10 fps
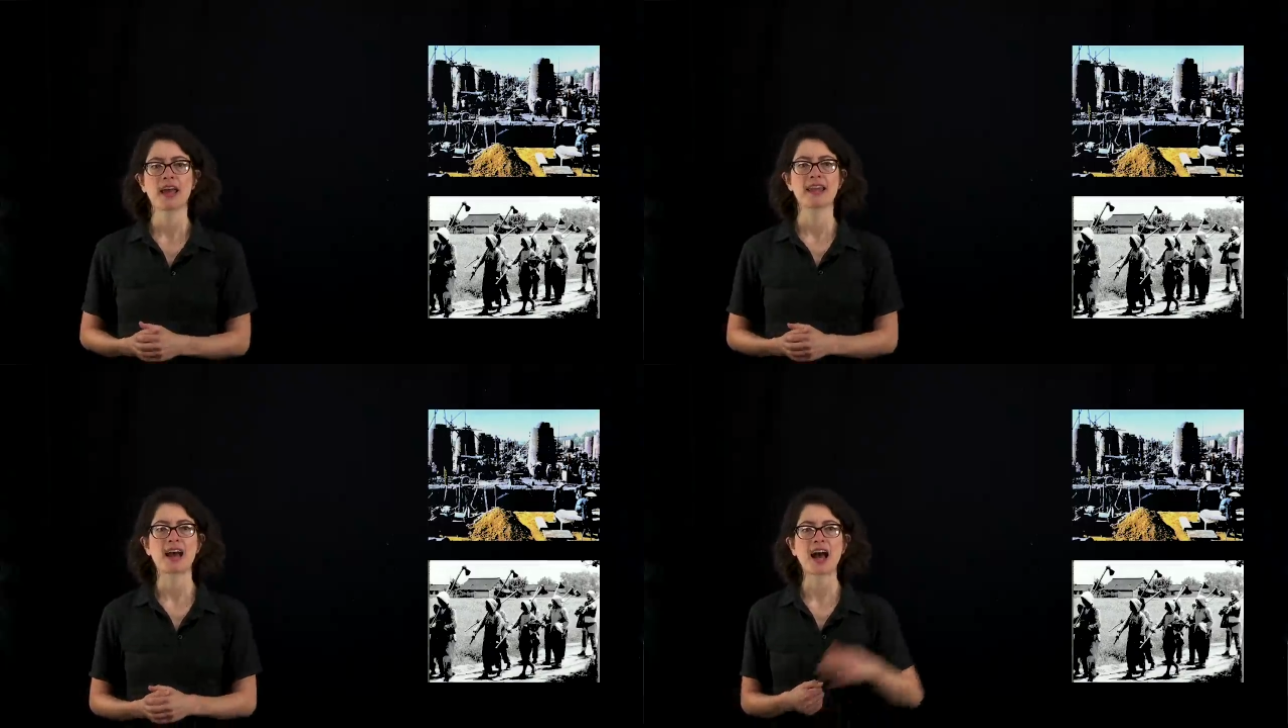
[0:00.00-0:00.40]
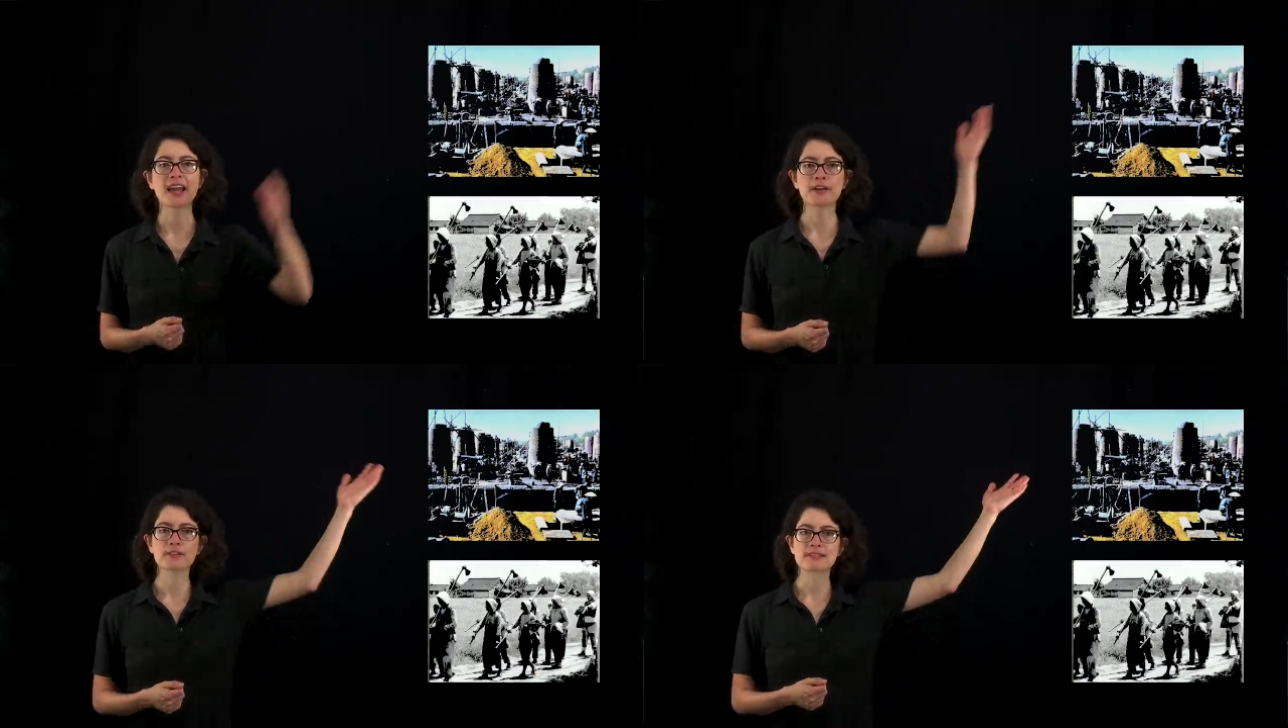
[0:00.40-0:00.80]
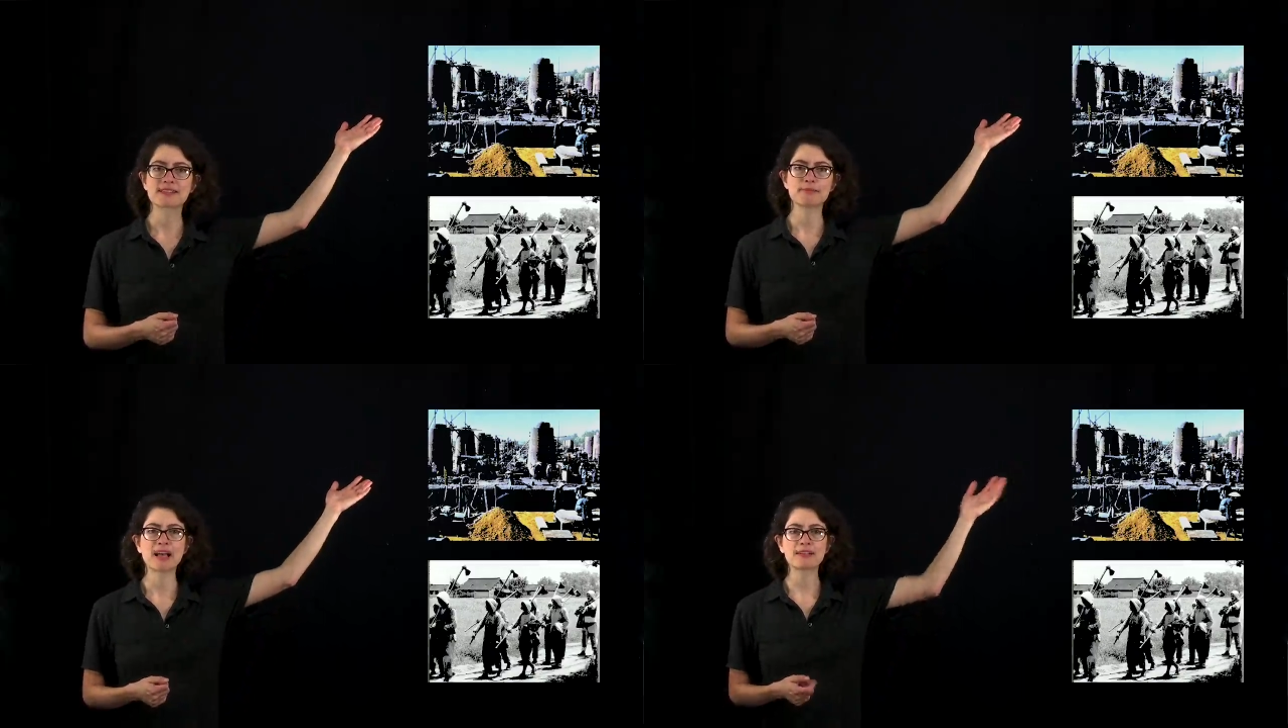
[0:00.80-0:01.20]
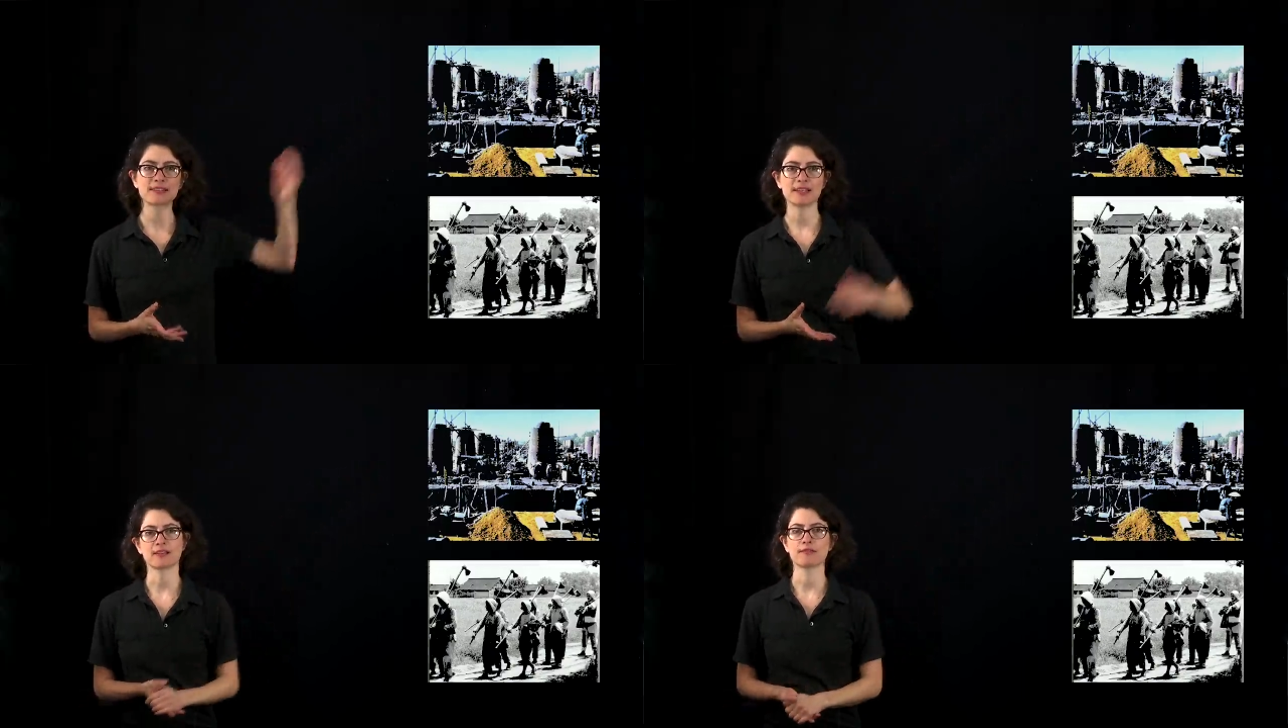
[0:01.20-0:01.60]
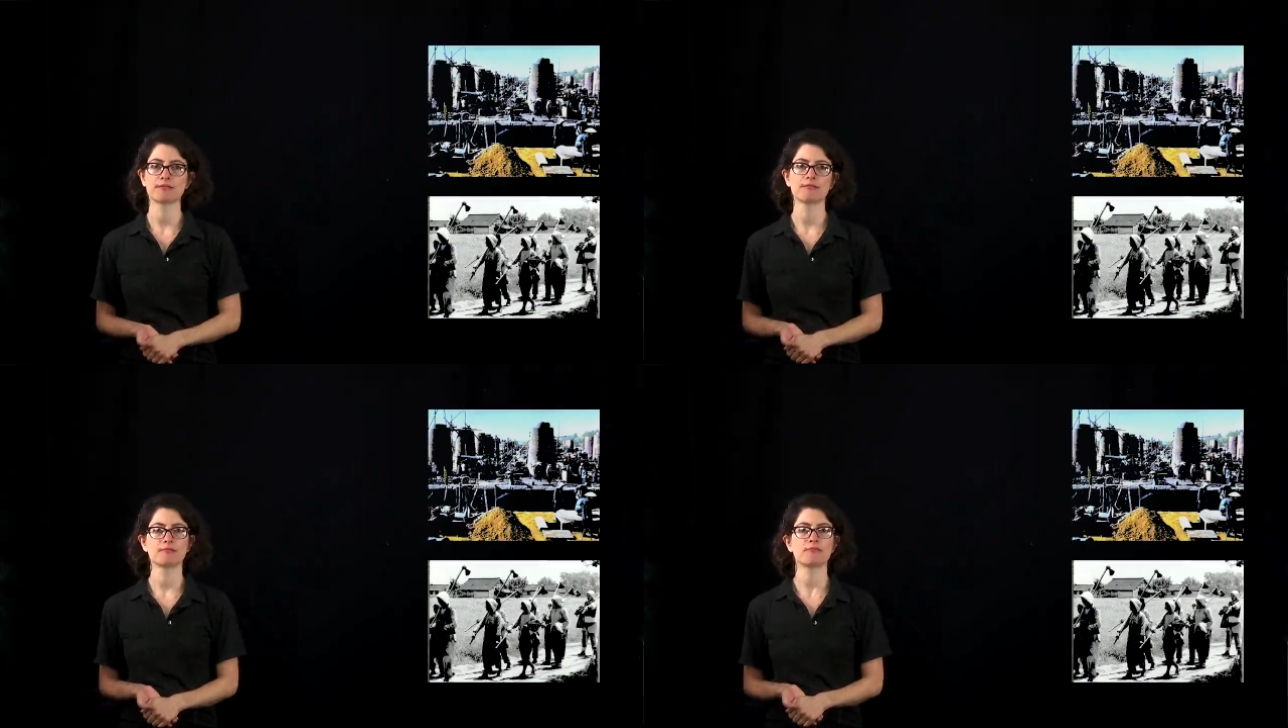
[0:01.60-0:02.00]
an iron smelting
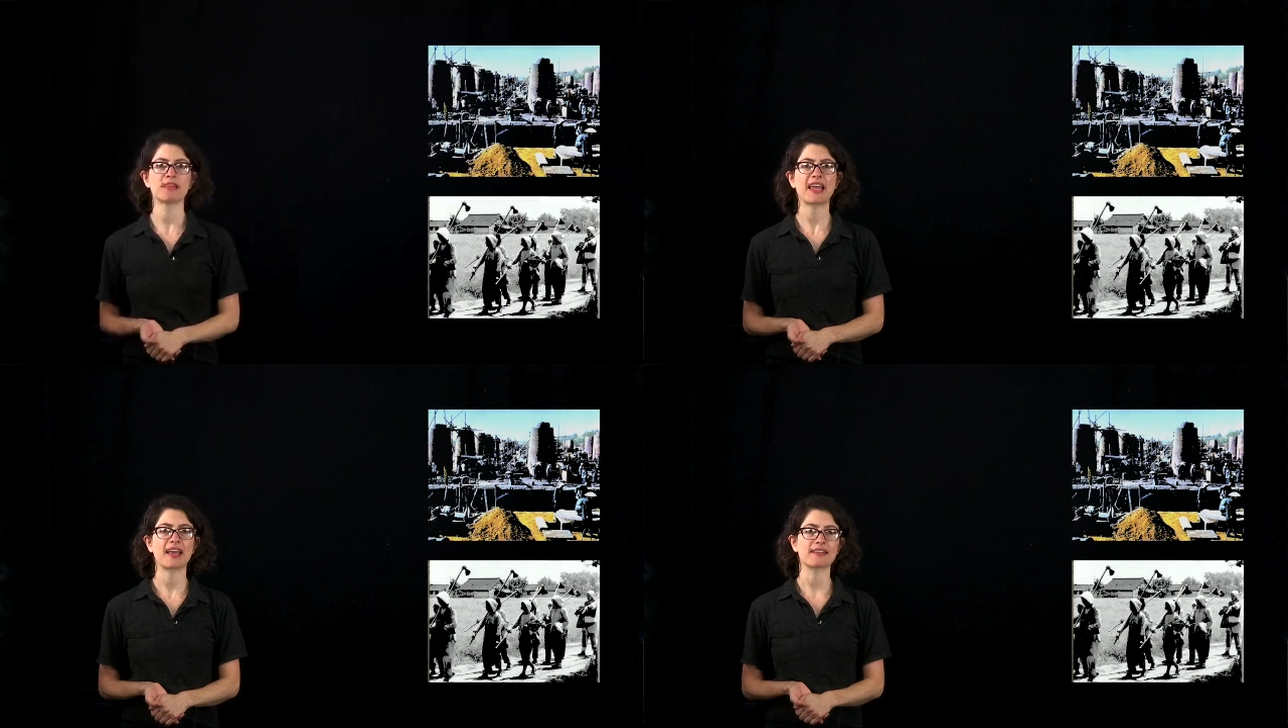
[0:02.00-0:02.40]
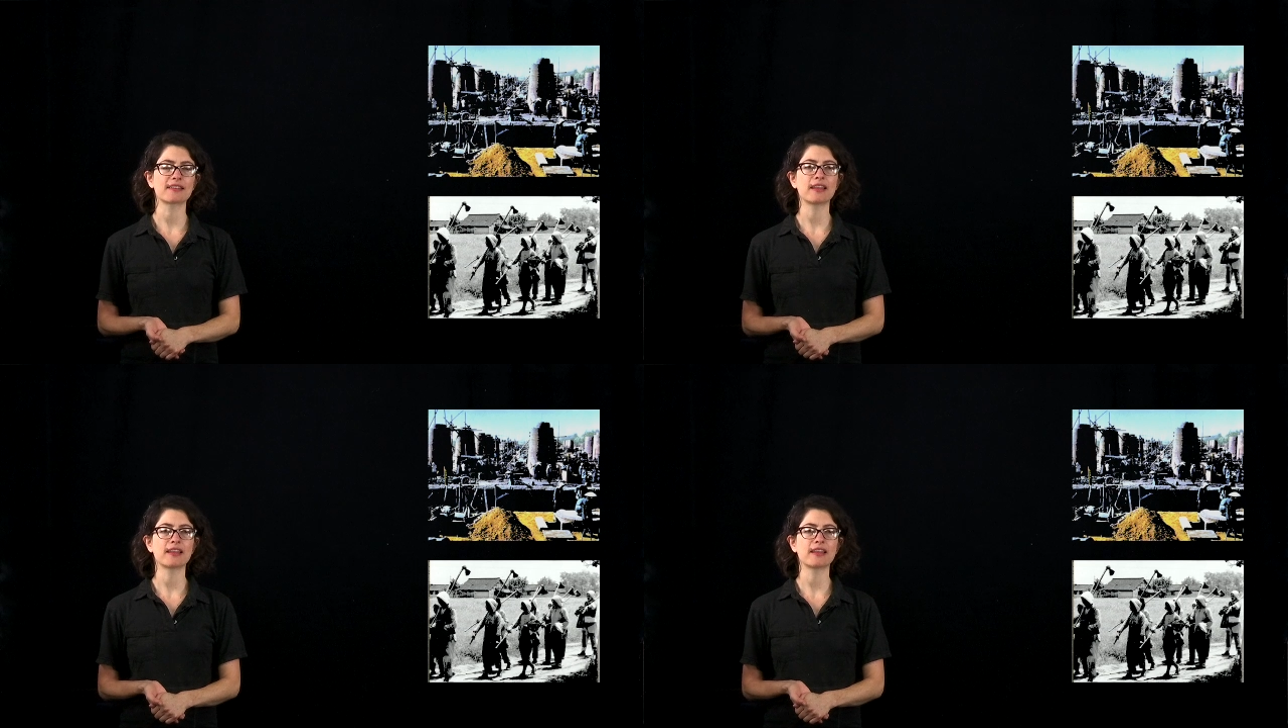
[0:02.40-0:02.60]
plant